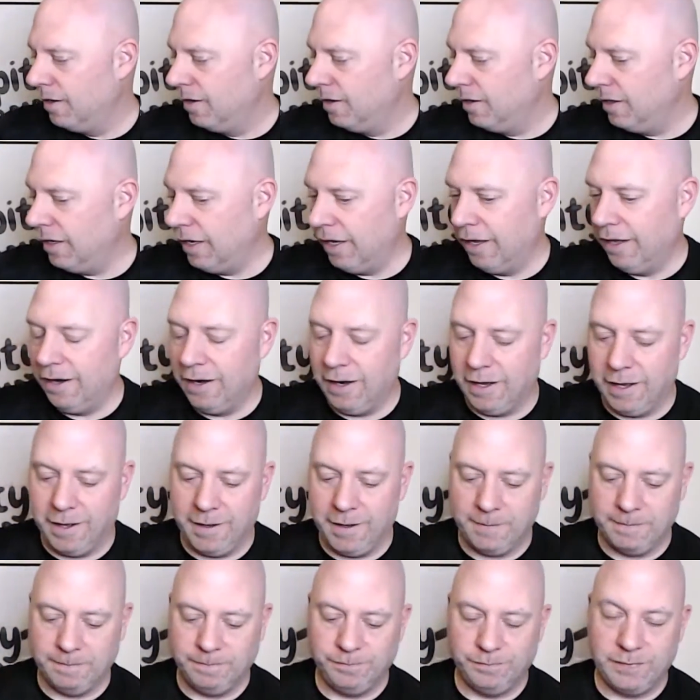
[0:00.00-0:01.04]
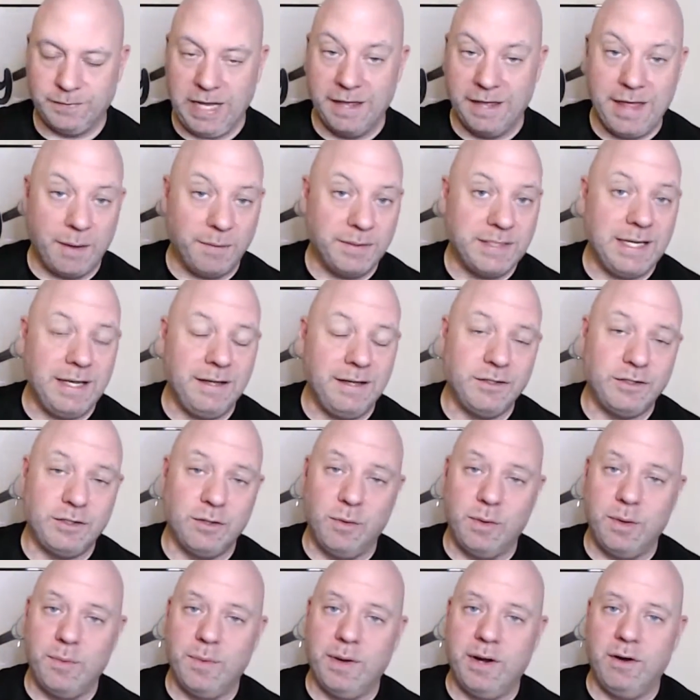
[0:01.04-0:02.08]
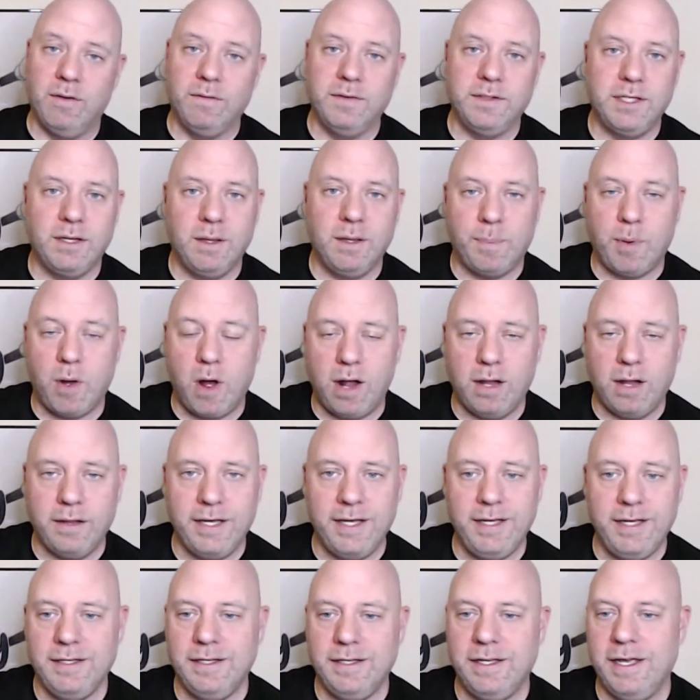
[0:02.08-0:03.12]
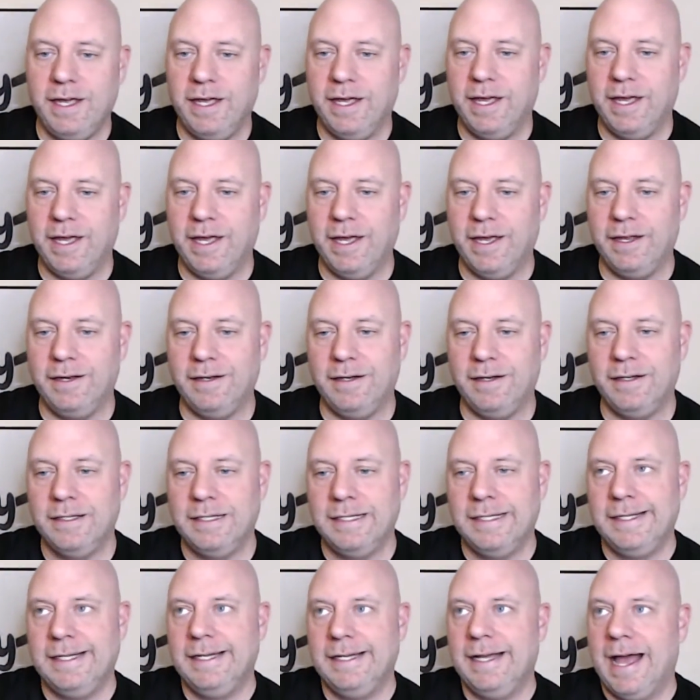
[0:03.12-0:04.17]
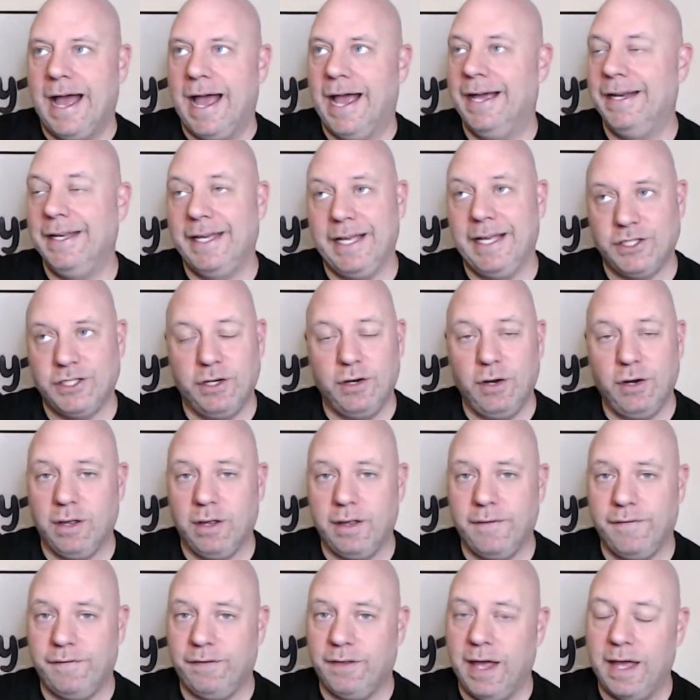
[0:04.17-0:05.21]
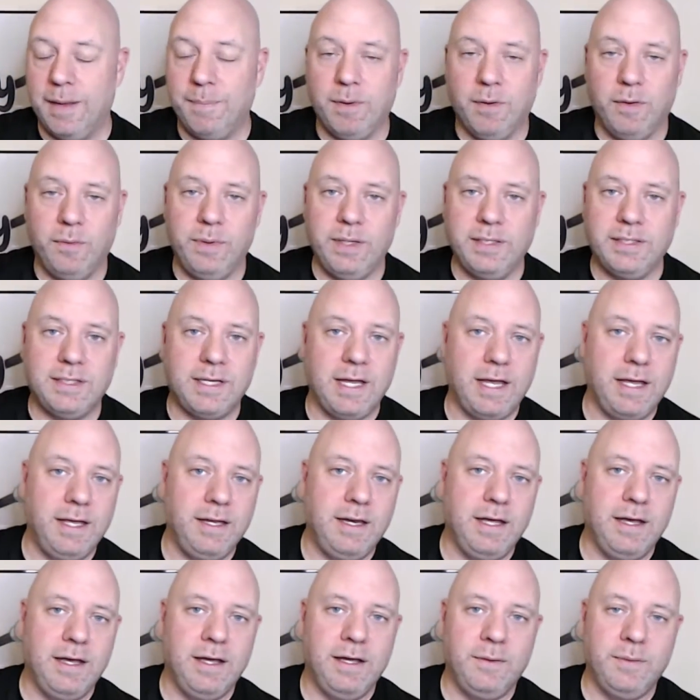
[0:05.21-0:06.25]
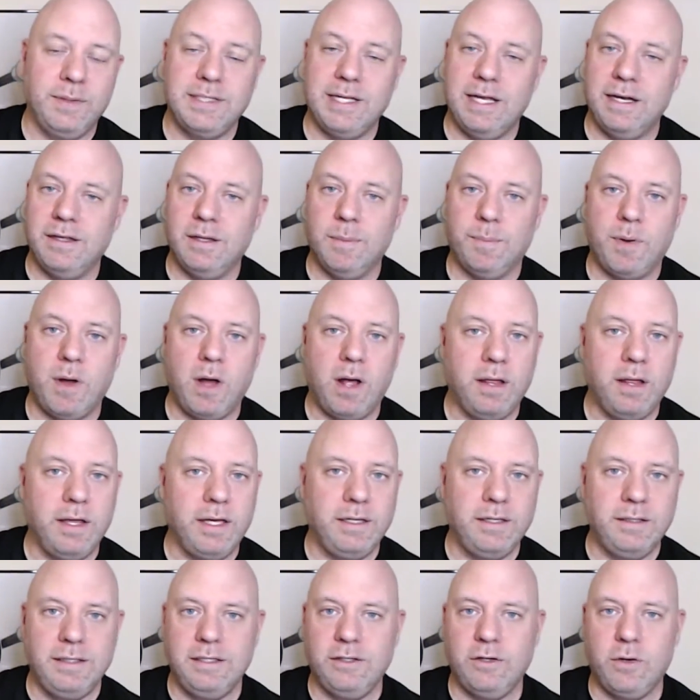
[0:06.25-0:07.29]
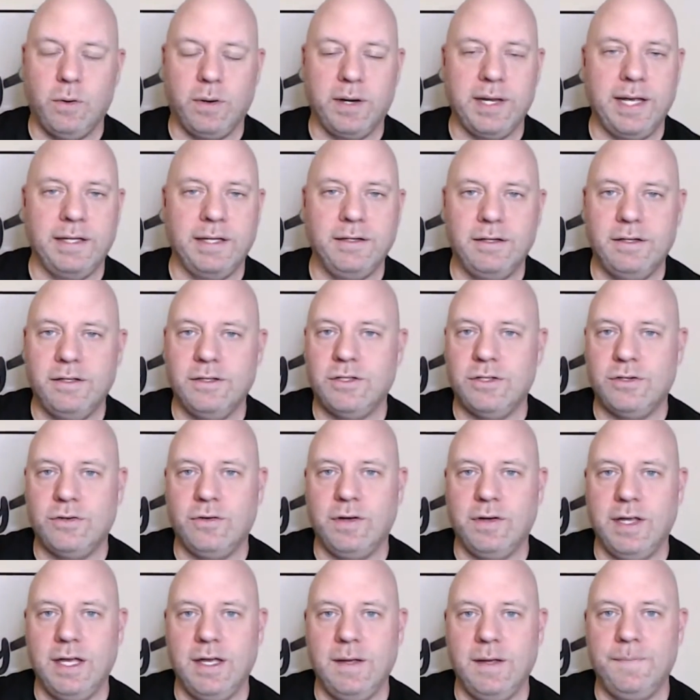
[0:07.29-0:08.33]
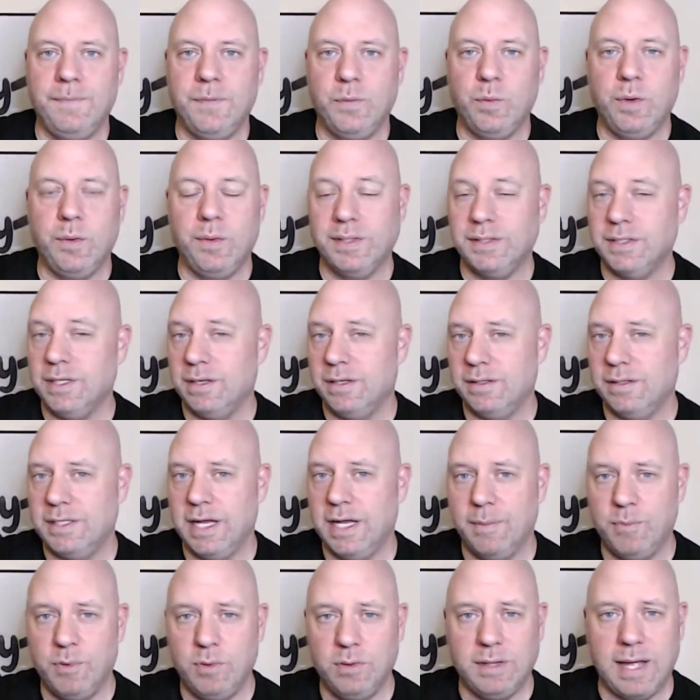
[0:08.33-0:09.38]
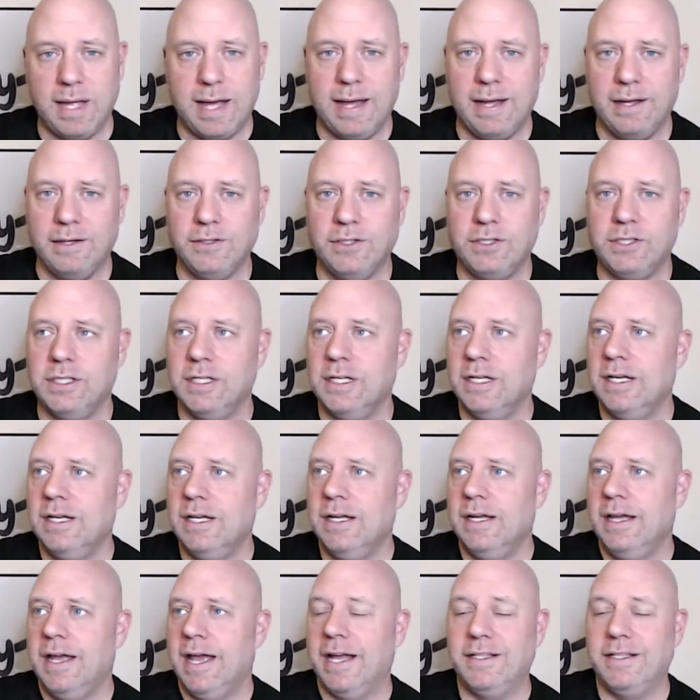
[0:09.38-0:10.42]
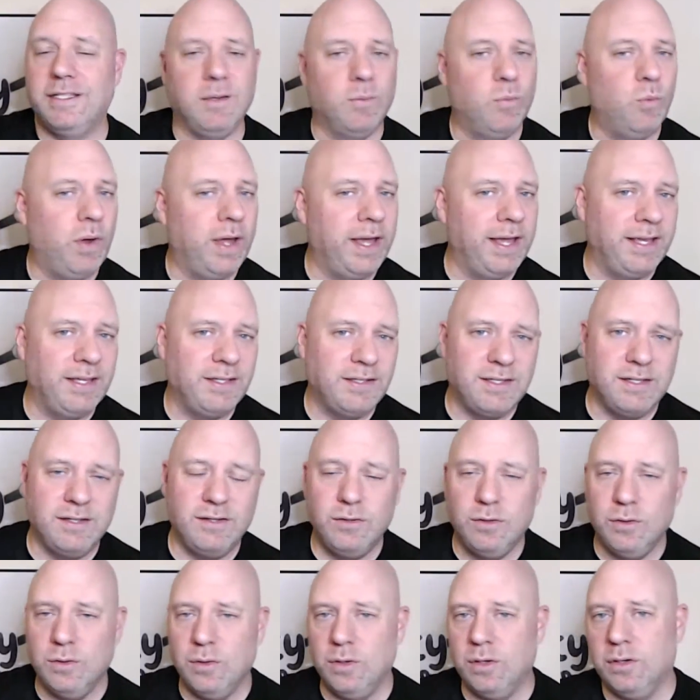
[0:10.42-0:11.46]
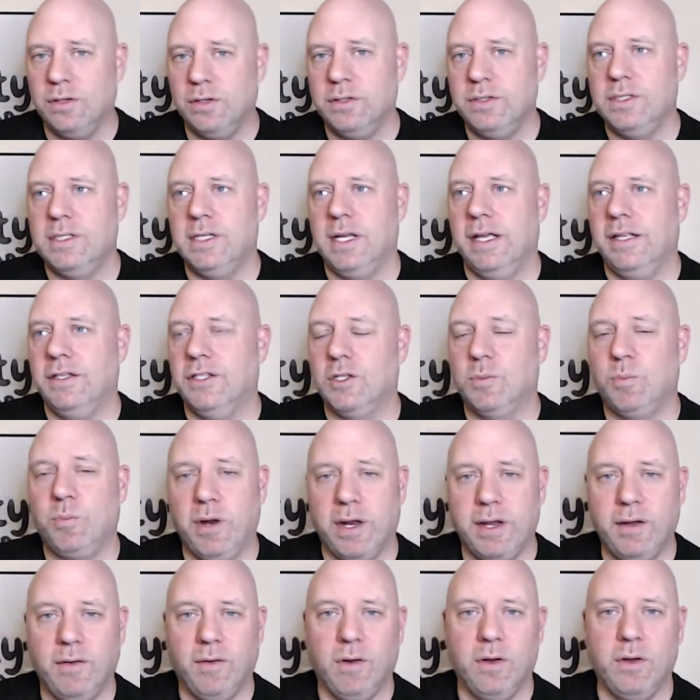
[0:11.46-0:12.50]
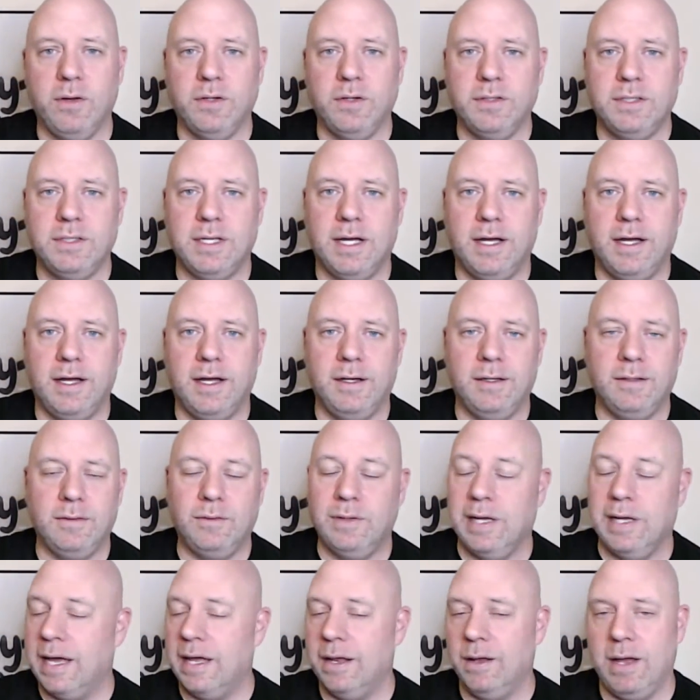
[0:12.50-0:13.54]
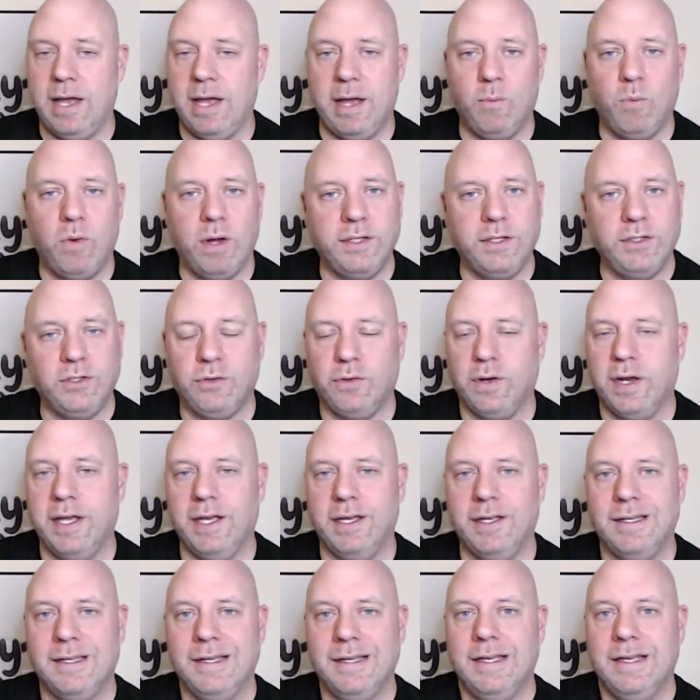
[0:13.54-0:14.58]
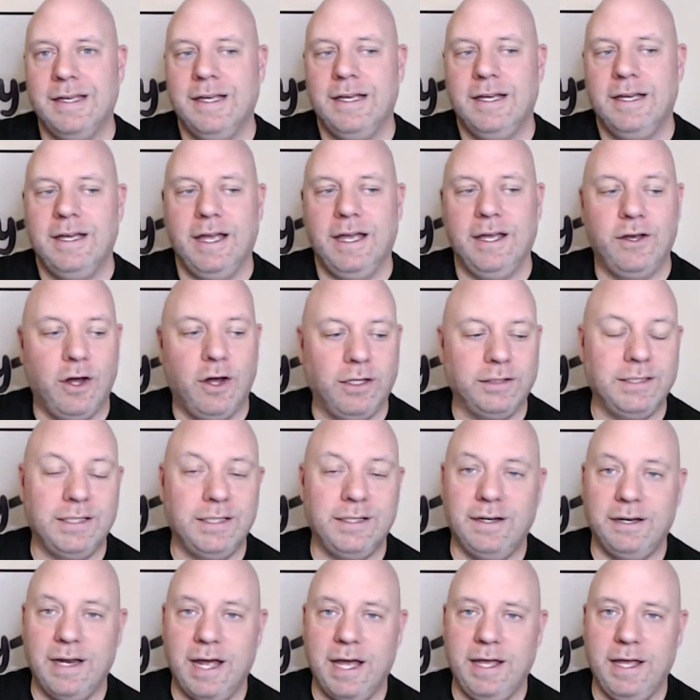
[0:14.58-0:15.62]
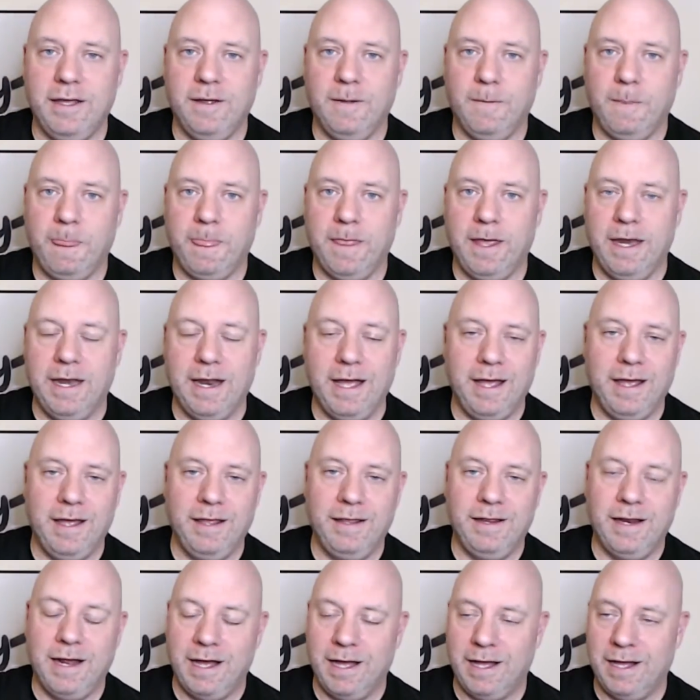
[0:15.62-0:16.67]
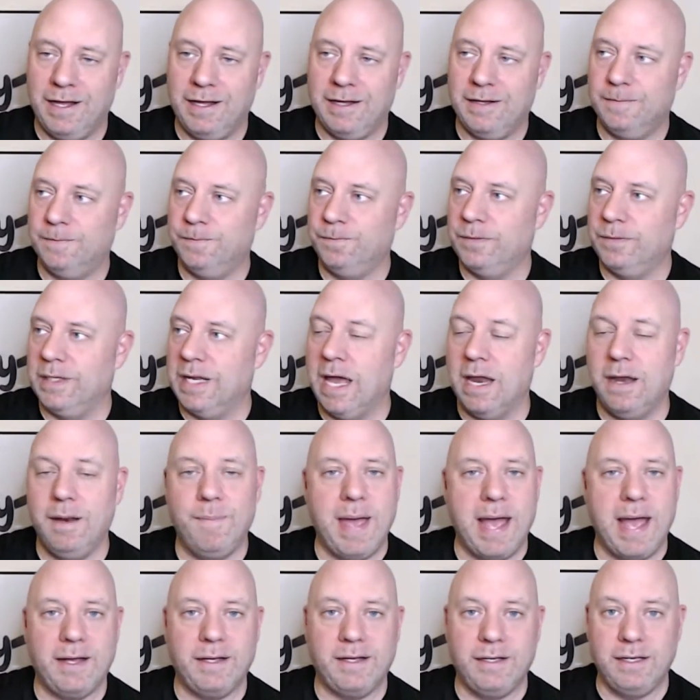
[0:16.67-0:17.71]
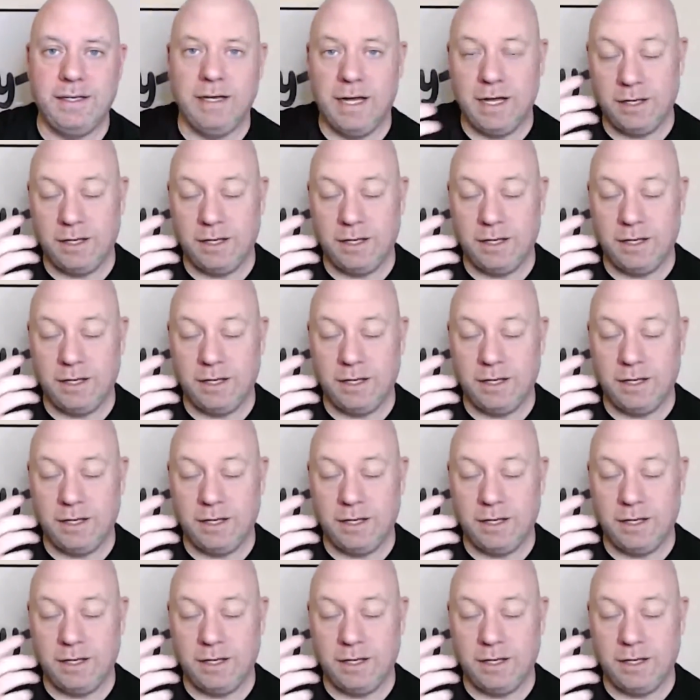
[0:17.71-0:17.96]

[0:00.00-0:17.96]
And that was it. So we went over to the Poly, and I had to catch an early flight, but we stayed at the Poly. Corey ended the stream. We went to the Tambu Lounge, had some wings and noodles and spring rolls. Had one drink, and called it a night. And I headed back.